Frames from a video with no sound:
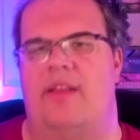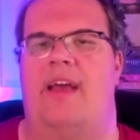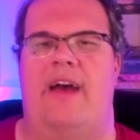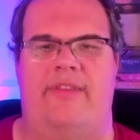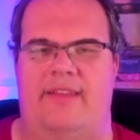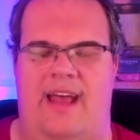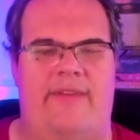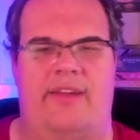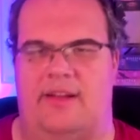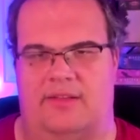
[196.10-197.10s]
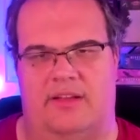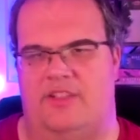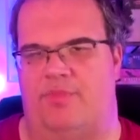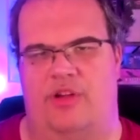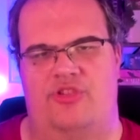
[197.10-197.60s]
heavy
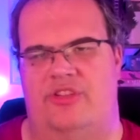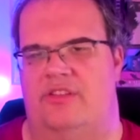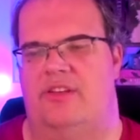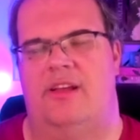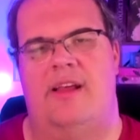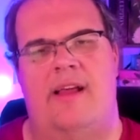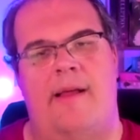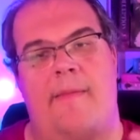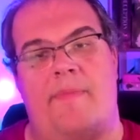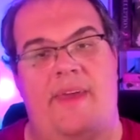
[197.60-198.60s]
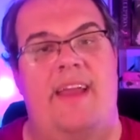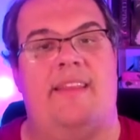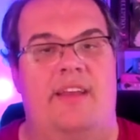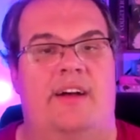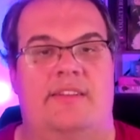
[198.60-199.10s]
explosions. It
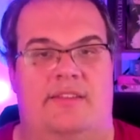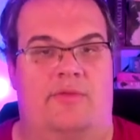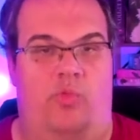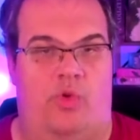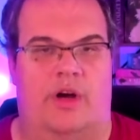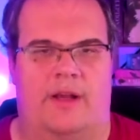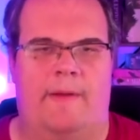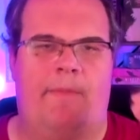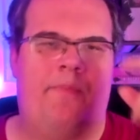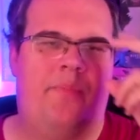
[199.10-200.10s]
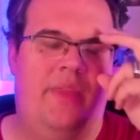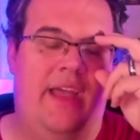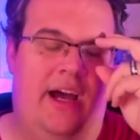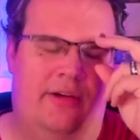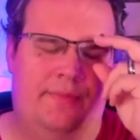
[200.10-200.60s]
does work.
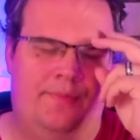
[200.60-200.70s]
Now,